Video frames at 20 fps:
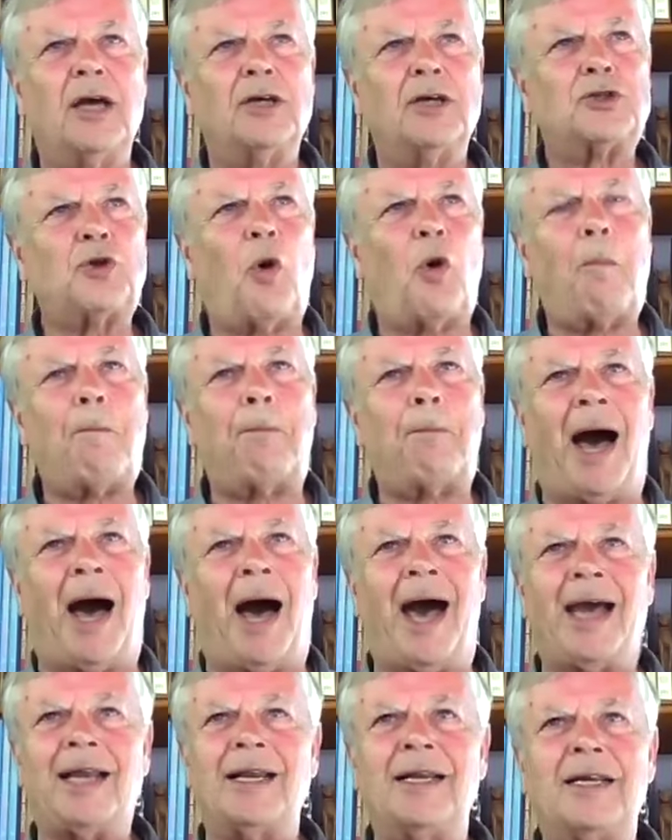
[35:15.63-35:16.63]
So
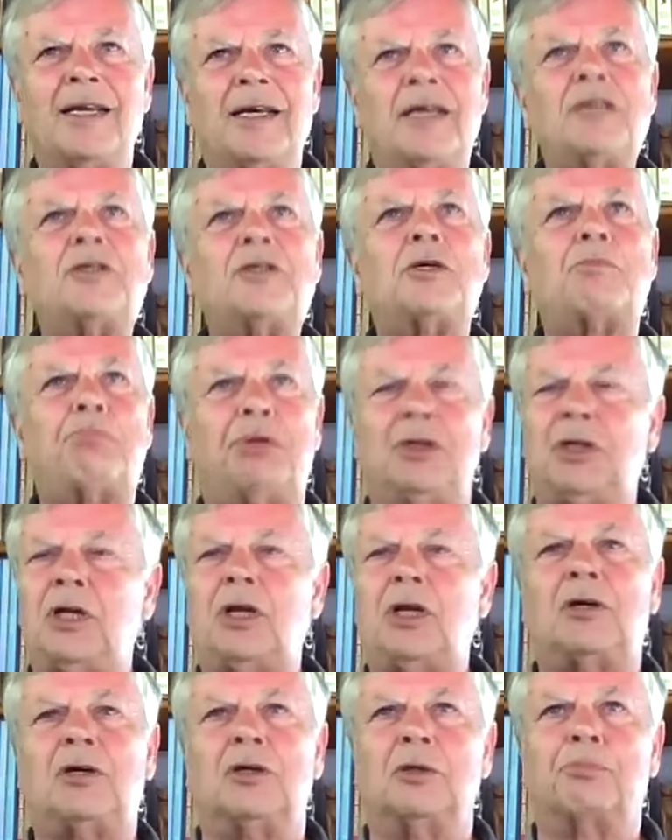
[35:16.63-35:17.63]
Biden is a
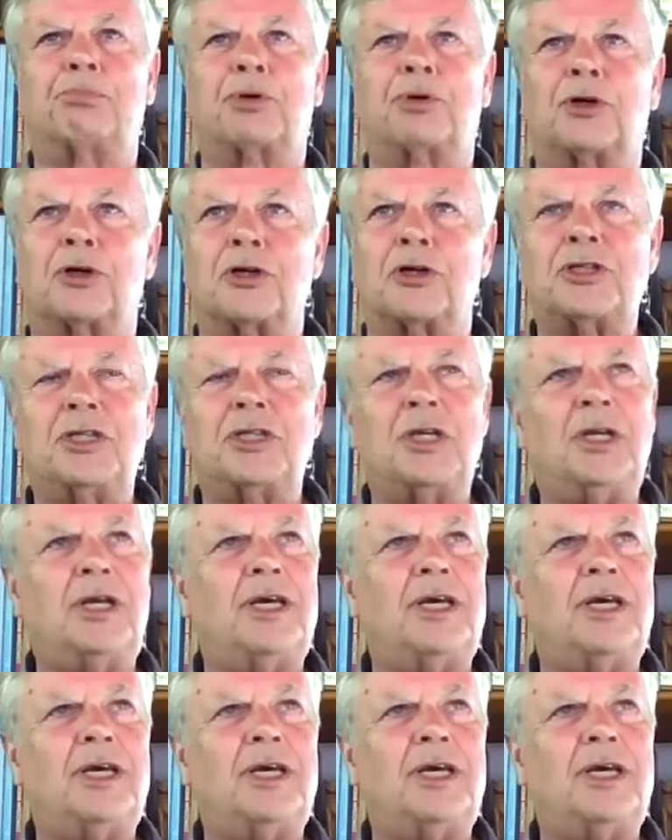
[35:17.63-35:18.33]
political person.